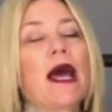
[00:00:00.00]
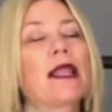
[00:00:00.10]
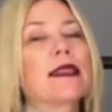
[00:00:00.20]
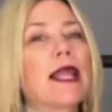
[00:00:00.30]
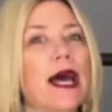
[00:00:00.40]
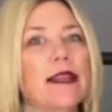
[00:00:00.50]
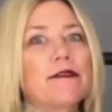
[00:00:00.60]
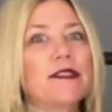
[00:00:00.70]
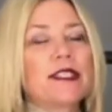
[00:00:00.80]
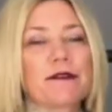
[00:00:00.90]
A lot
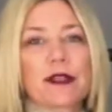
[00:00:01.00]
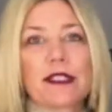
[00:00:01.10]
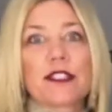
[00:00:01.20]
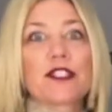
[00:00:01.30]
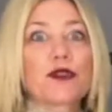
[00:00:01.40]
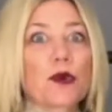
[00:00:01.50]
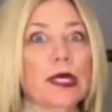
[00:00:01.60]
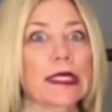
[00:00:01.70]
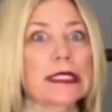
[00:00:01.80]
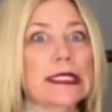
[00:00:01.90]
of different
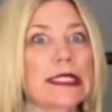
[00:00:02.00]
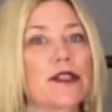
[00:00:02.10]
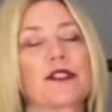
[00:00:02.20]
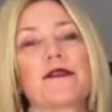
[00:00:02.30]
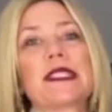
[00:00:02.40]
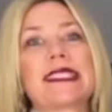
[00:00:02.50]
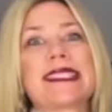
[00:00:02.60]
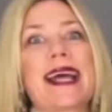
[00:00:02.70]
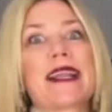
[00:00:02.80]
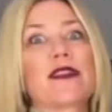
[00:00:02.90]
stores or different
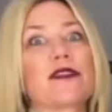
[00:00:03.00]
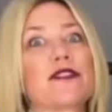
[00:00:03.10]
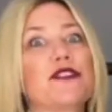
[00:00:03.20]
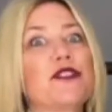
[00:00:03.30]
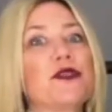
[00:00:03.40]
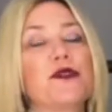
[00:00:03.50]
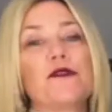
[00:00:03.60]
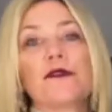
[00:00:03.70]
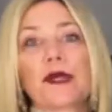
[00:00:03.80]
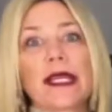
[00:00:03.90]
designers do
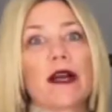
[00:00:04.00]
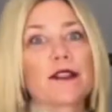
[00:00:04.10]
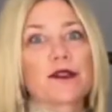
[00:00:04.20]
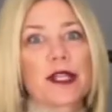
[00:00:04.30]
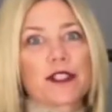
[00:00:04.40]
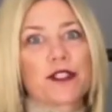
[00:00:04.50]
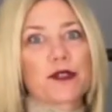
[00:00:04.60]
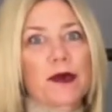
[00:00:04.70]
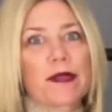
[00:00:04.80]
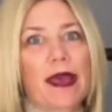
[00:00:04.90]
free
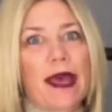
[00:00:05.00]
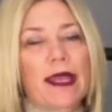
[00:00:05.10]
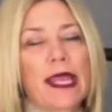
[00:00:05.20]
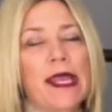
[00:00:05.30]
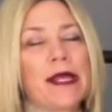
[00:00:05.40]
alterations with that.